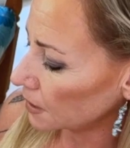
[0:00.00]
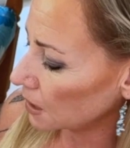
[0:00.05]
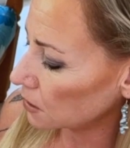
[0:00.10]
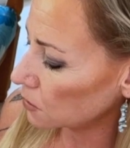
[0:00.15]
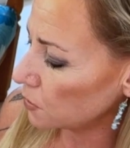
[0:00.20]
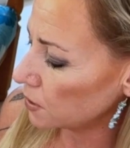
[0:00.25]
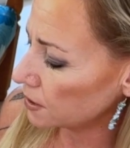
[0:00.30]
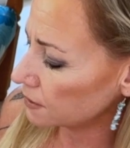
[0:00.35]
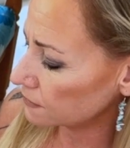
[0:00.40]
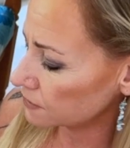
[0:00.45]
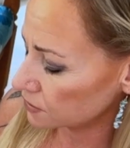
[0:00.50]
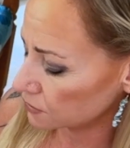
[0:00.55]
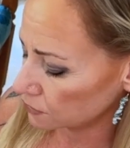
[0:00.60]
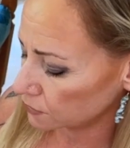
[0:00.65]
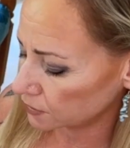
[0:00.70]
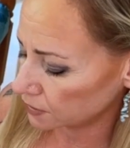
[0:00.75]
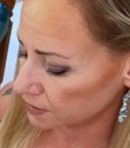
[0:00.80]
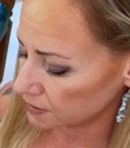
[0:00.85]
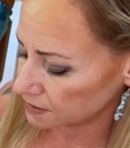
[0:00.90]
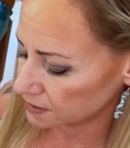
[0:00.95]
Queen of
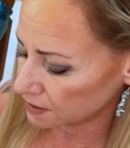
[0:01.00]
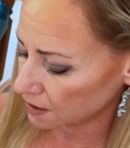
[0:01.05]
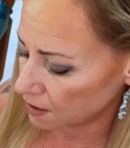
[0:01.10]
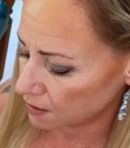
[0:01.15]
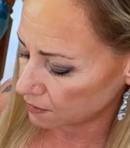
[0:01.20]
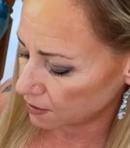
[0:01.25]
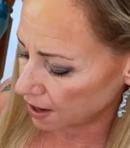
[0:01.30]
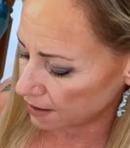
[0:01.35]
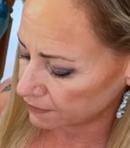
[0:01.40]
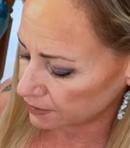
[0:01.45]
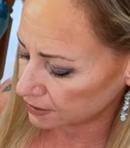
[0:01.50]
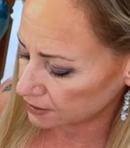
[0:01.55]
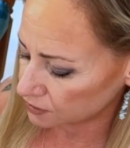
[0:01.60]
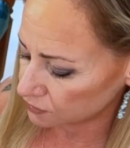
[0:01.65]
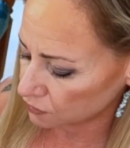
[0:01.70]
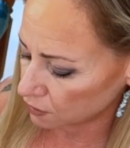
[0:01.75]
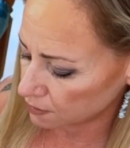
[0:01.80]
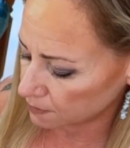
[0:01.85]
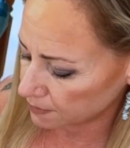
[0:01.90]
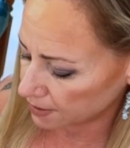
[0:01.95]
Swords, so having
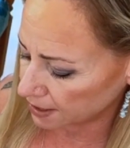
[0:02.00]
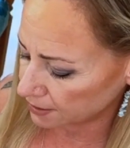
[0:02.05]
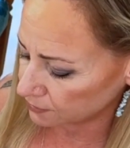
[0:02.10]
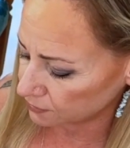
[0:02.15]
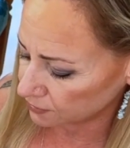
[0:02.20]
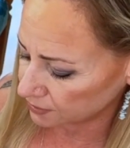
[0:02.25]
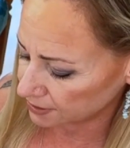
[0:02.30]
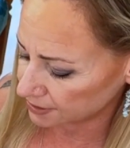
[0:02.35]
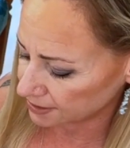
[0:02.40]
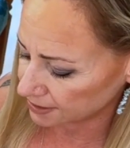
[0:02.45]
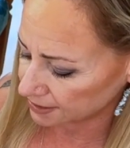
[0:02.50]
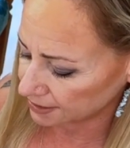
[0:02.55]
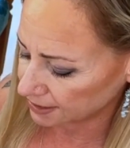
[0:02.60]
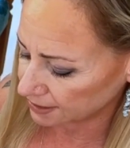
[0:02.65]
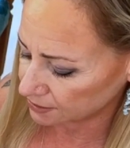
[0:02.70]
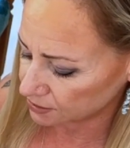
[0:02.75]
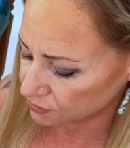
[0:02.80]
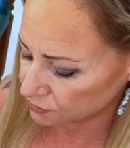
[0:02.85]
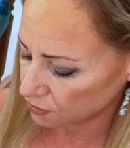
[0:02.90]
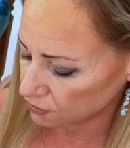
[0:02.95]
strong boundaries today,
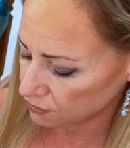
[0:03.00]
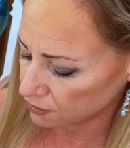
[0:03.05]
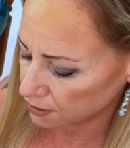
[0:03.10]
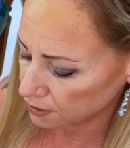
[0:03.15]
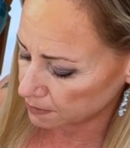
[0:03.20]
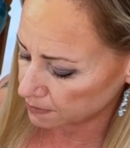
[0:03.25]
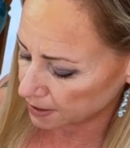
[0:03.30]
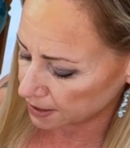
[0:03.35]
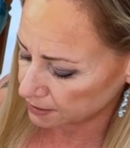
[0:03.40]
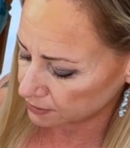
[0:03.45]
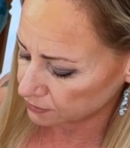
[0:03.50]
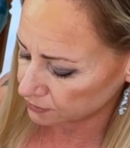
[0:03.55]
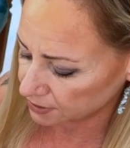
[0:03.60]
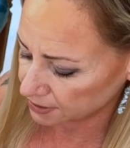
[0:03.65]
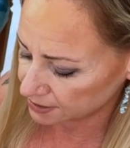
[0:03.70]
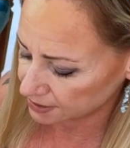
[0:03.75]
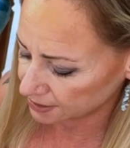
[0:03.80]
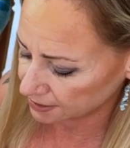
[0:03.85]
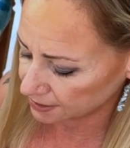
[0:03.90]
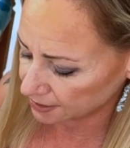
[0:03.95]
stronger
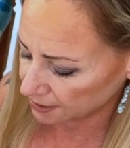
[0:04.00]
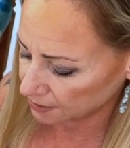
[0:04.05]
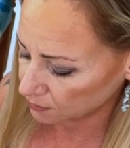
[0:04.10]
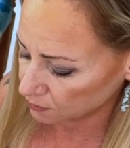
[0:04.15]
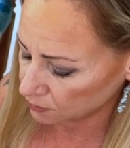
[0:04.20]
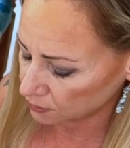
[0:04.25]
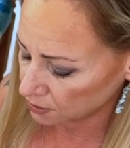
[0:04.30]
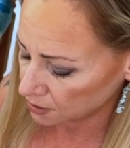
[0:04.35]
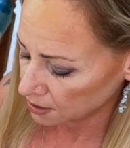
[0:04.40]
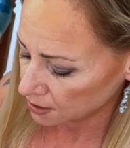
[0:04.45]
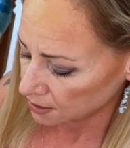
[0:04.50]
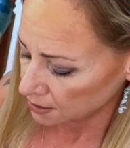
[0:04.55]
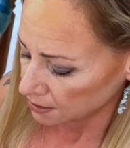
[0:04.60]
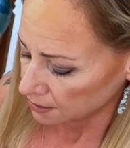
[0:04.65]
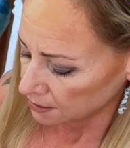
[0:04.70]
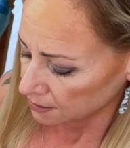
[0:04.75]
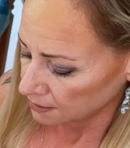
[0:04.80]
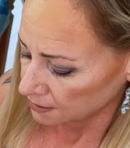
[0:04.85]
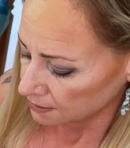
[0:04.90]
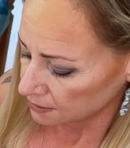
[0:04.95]
boundaries today, or
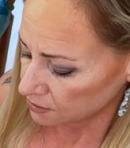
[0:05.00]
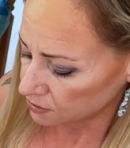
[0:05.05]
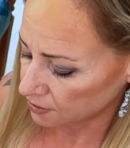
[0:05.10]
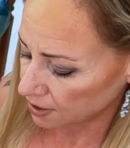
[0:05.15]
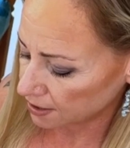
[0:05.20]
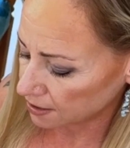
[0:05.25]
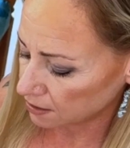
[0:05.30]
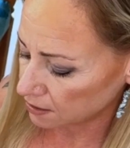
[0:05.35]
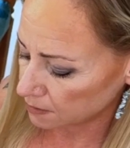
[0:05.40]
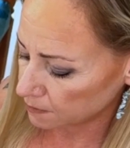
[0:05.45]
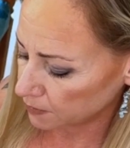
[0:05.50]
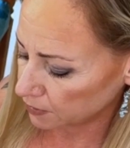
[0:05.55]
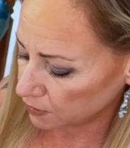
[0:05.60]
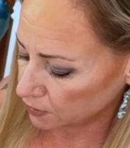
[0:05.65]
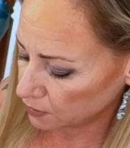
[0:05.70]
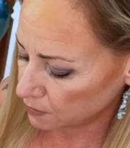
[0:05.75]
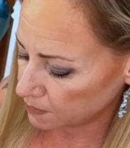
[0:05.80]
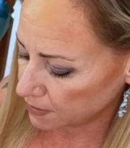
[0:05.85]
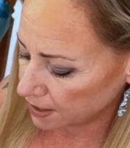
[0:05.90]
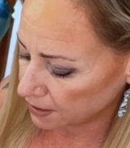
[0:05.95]
striking up a
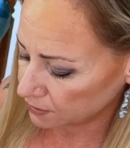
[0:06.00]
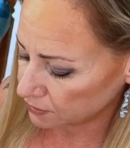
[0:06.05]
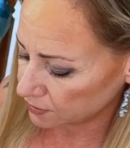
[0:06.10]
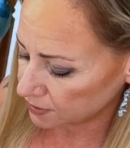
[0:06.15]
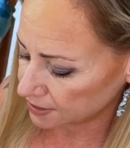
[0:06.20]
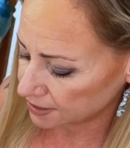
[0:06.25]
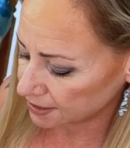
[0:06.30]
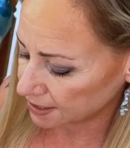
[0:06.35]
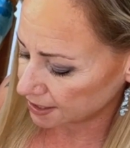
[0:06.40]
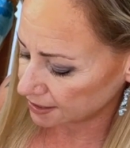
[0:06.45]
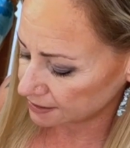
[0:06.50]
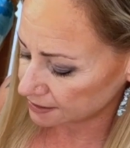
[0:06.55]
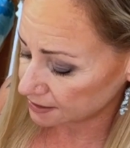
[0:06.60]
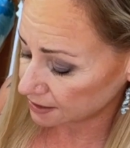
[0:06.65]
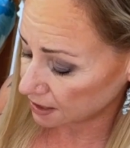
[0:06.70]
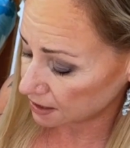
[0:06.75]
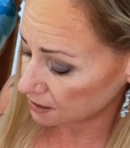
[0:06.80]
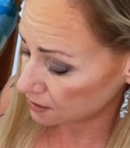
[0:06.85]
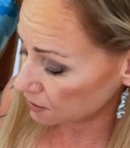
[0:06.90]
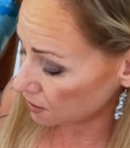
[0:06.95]
new boundary today and
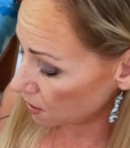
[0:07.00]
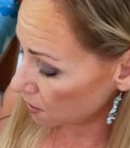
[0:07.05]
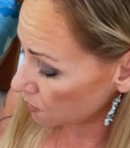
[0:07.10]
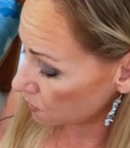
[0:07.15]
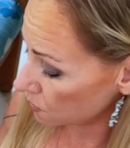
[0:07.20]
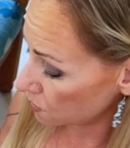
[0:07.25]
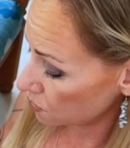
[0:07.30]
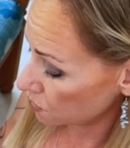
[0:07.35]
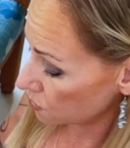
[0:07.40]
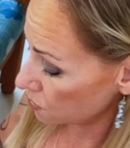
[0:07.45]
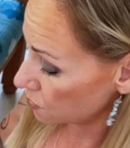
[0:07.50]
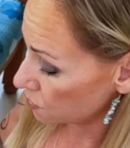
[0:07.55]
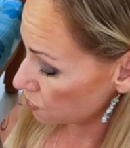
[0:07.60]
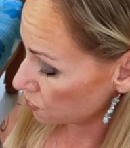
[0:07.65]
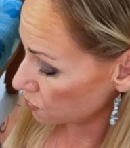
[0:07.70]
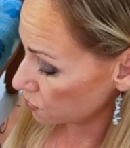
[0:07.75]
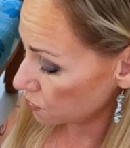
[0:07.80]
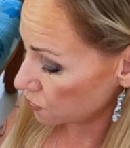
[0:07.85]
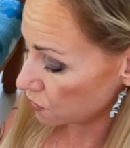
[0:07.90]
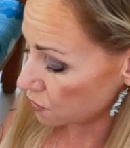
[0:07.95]
saying no,
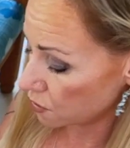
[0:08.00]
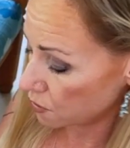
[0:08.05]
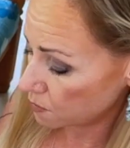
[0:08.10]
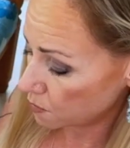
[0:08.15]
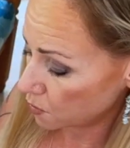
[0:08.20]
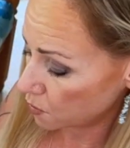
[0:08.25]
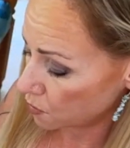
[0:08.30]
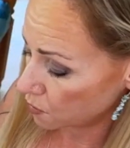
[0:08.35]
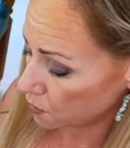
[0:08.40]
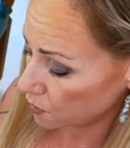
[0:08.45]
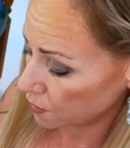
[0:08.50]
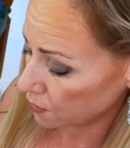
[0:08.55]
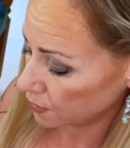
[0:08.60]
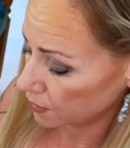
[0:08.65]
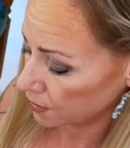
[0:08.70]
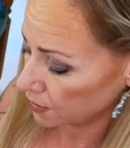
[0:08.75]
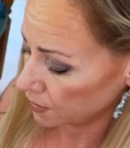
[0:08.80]
no more.